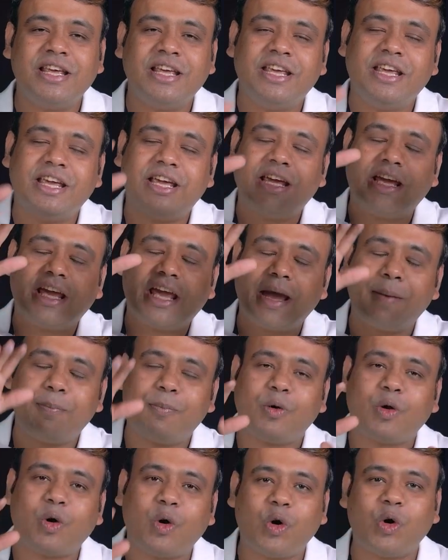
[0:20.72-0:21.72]
he
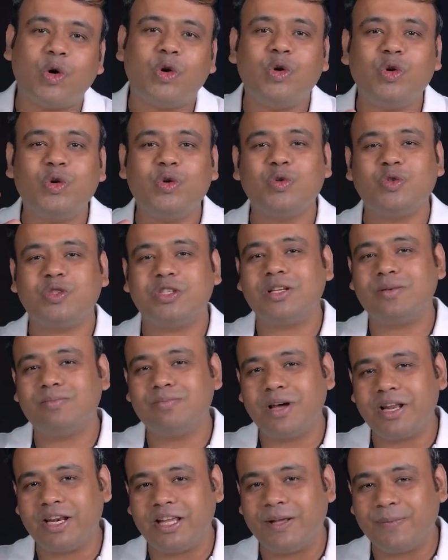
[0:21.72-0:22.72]
kept on losing
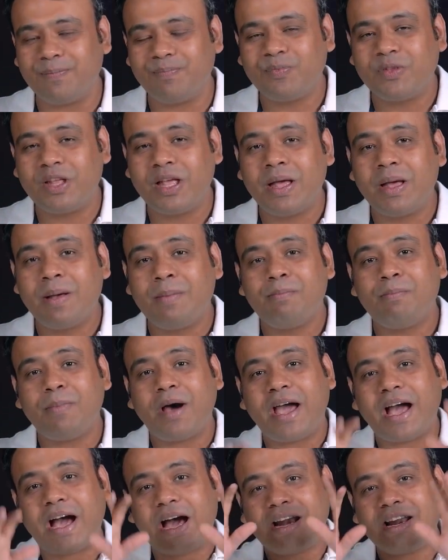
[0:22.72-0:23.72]
money.
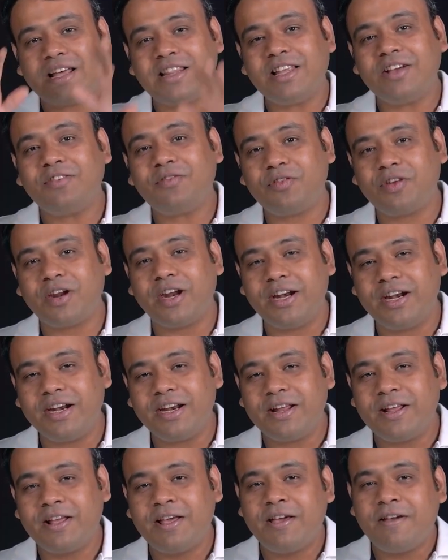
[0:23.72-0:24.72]
My another
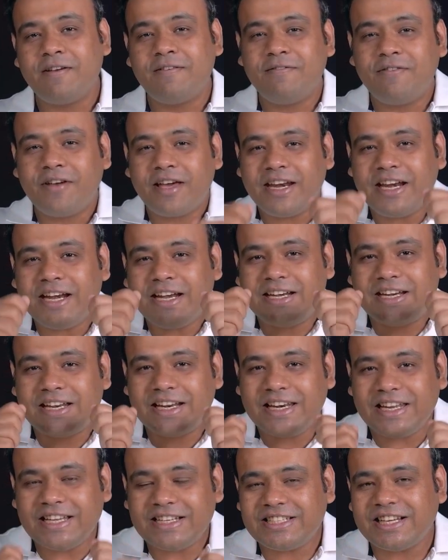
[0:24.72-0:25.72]
friend very
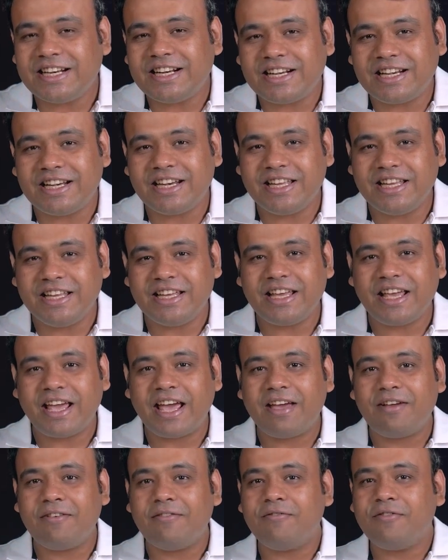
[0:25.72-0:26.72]
diligently,
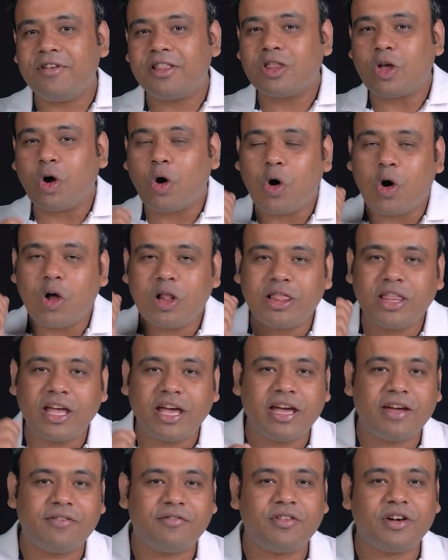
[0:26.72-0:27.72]
with all the
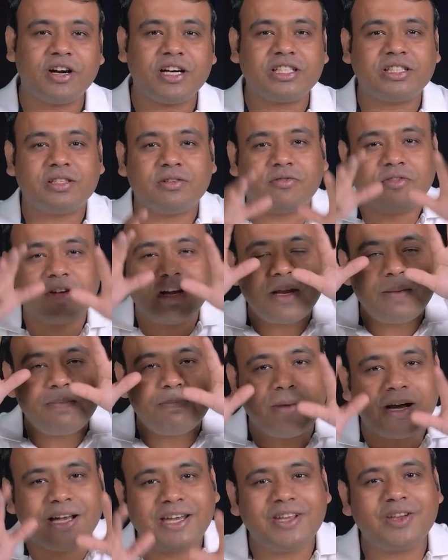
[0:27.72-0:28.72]
efforts, very
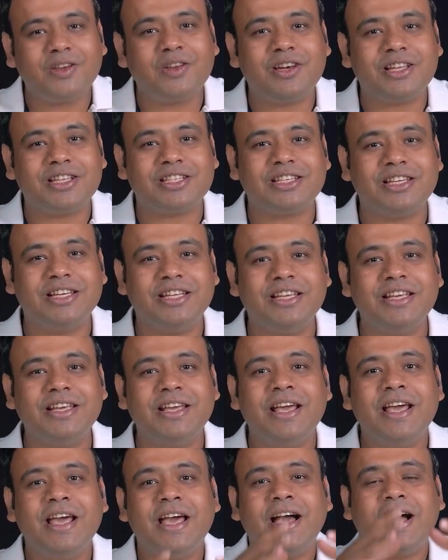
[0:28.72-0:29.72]
meticulously
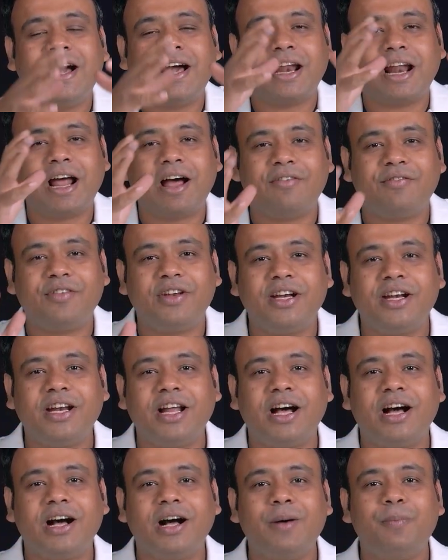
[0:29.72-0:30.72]
crafted
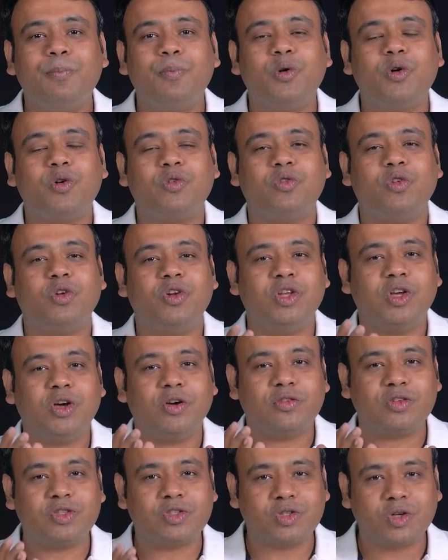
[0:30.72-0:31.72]
a portfolio
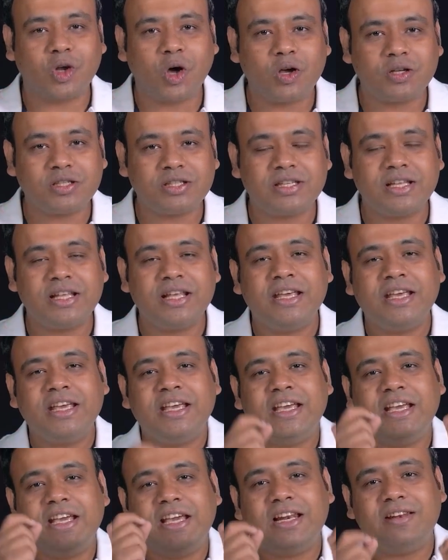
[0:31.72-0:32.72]
of stocks.
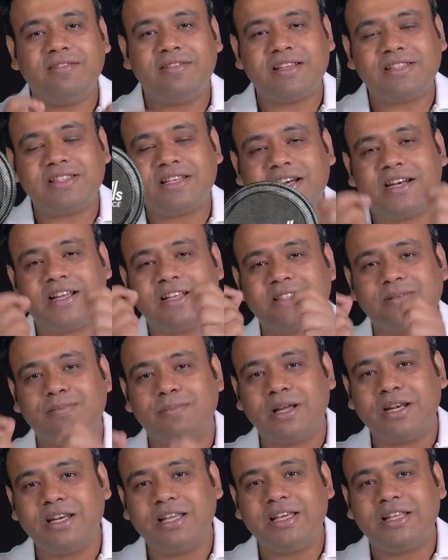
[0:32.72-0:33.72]
He invested his
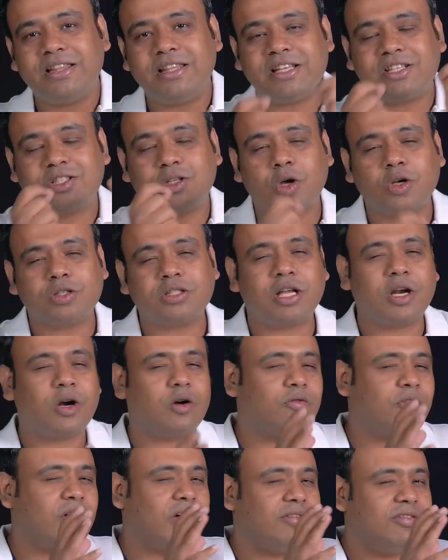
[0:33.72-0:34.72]
money in the stocks
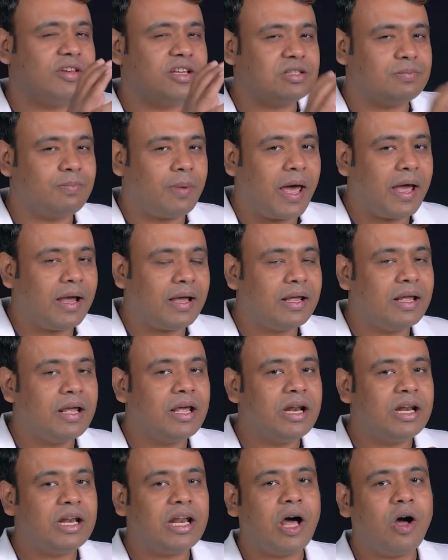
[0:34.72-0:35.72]
around five years back.
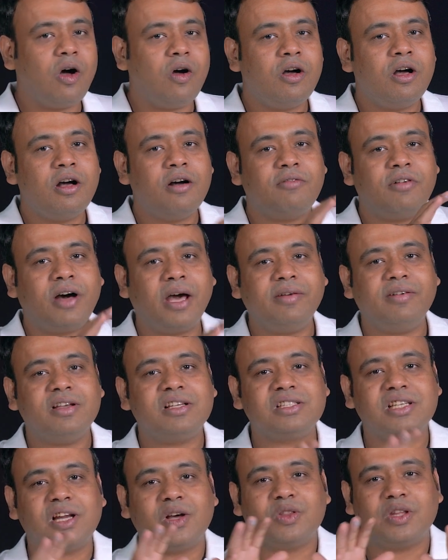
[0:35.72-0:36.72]
Now five
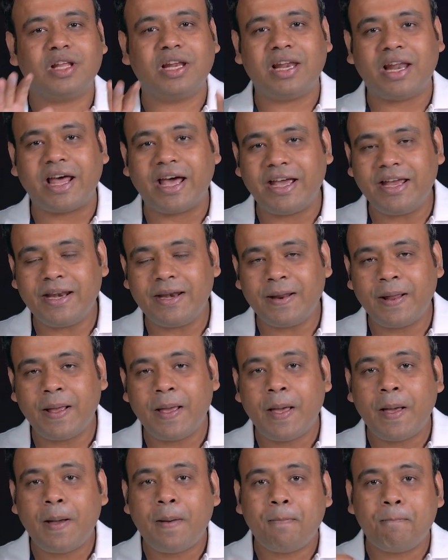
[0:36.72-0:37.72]
years down the line,
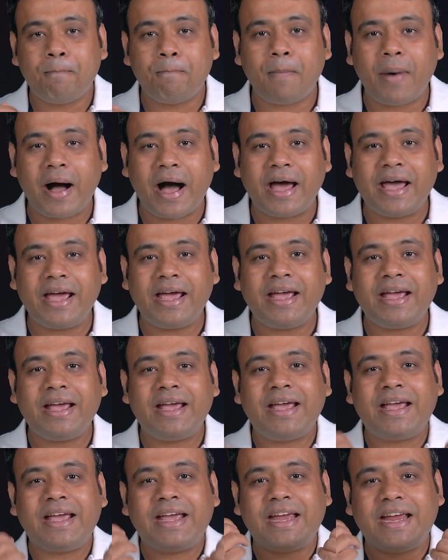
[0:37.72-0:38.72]
my
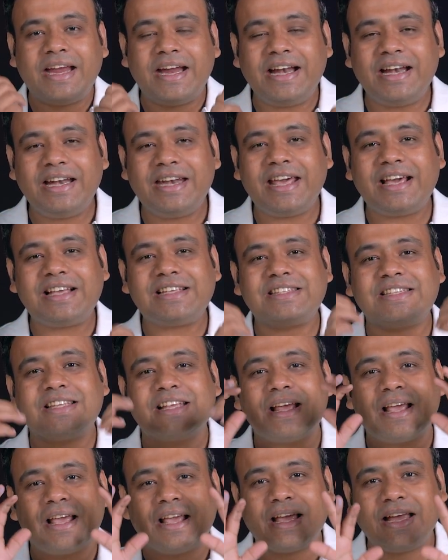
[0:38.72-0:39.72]
index
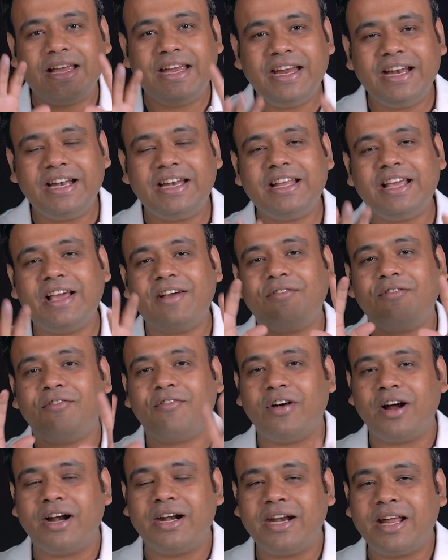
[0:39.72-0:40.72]
E T F
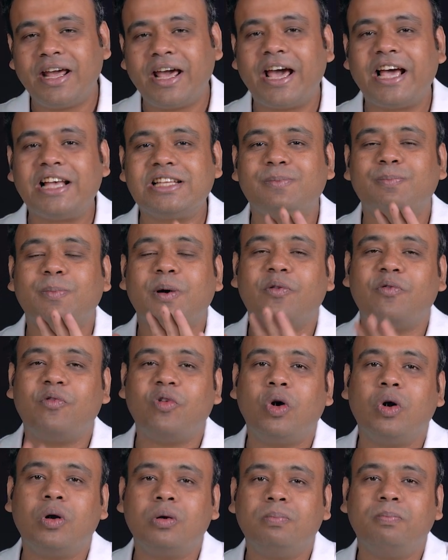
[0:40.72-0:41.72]
fund has
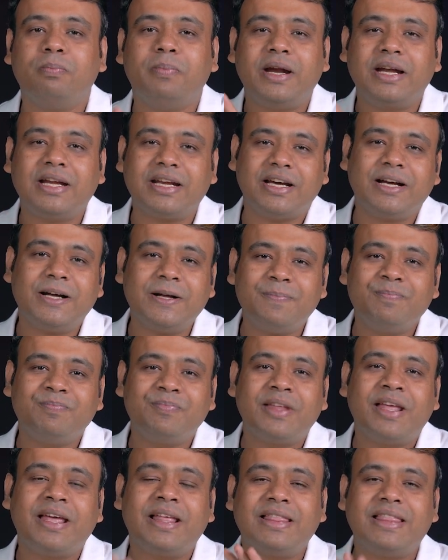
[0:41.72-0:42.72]
performed better
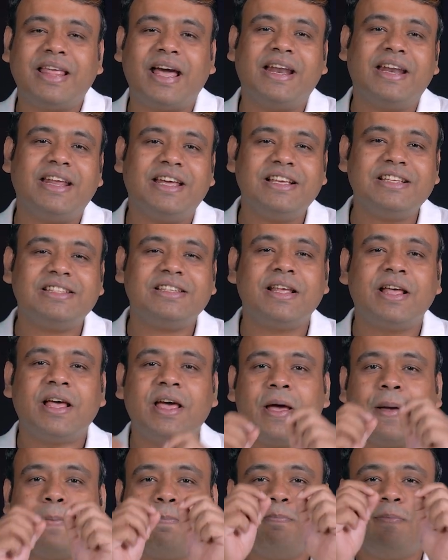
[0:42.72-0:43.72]
than his
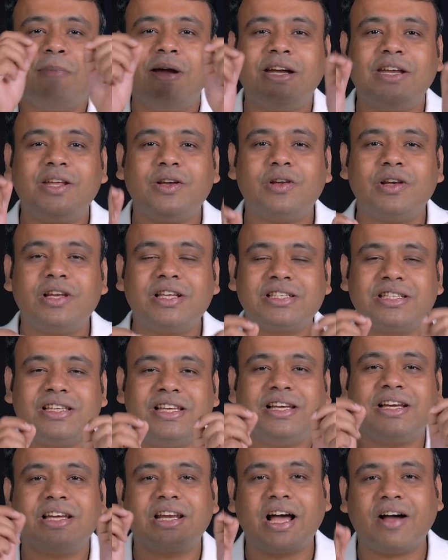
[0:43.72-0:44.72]

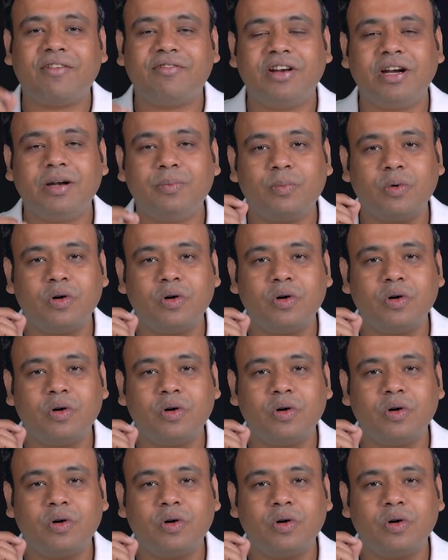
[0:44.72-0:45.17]
meticulously crafted